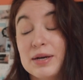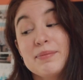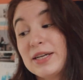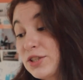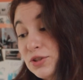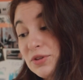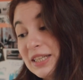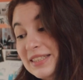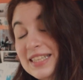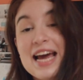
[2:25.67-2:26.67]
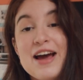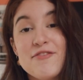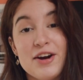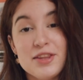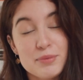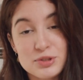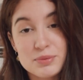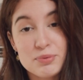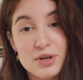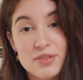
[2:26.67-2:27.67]
at my to-do list, find the most
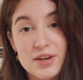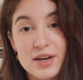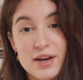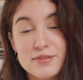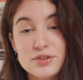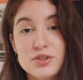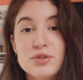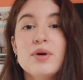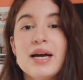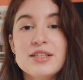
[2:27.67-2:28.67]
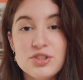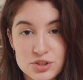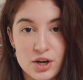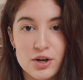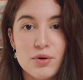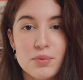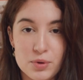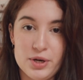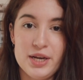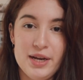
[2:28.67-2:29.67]
important thing I have to do, and start
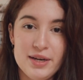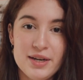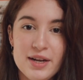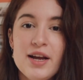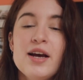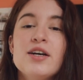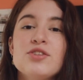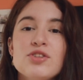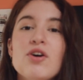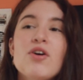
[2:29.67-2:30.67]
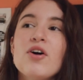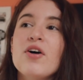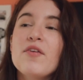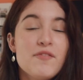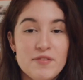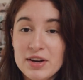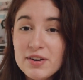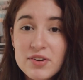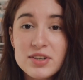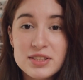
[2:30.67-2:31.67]
working. So very,
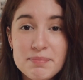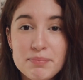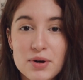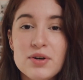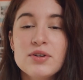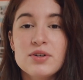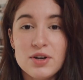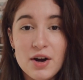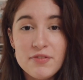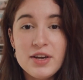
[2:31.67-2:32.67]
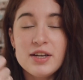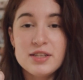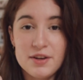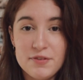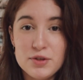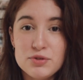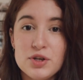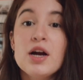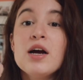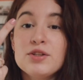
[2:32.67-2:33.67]
very simple. Coffee,
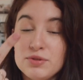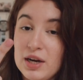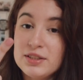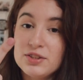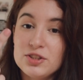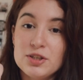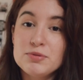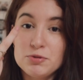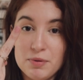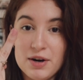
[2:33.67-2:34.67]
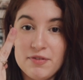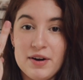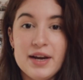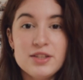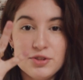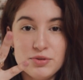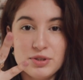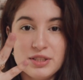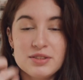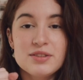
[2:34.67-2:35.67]
diffuser, Do Not Disturb, Spotify, to-do
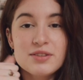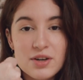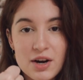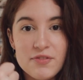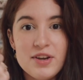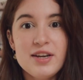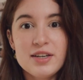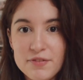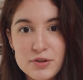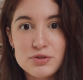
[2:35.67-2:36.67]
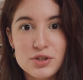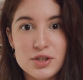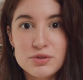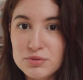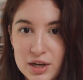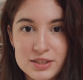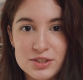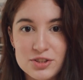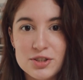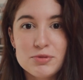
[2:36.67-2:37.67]
list. Coffee, diffuser, Do Not
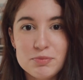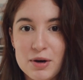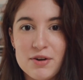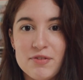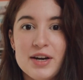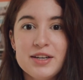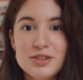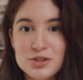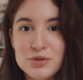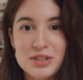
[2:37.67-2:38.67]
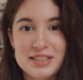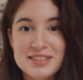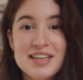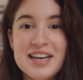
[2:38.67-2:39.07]
Disturb, Spotify, to-do list.